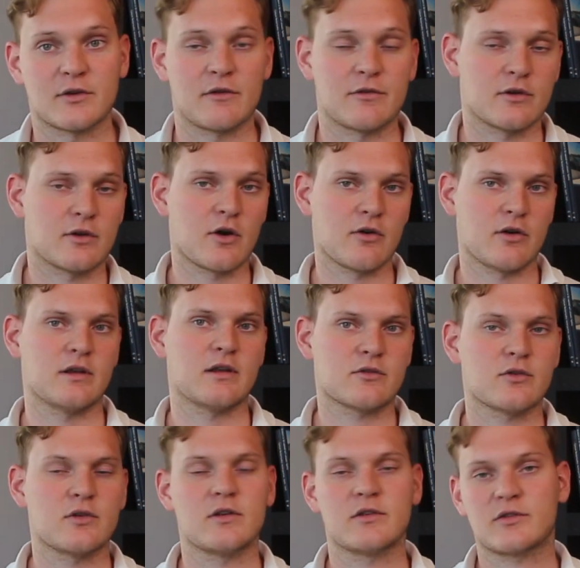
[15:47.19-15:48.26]
So if you go into
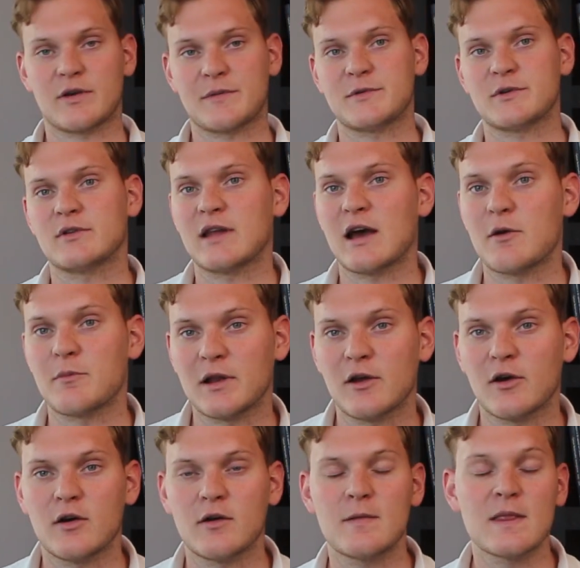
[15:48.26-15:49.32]
the description down
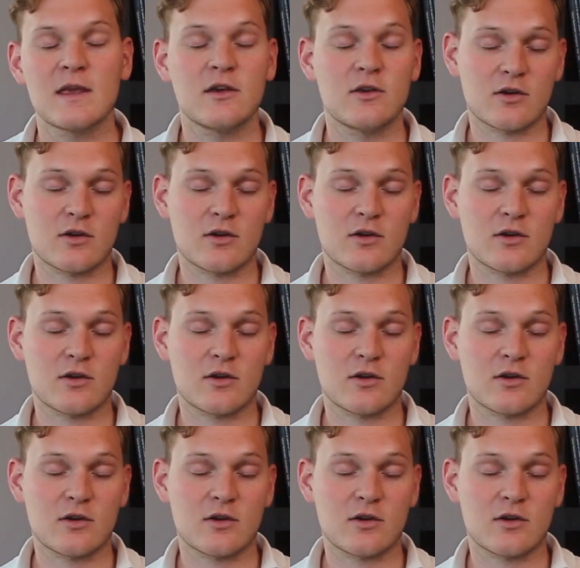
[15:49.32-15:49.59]
below,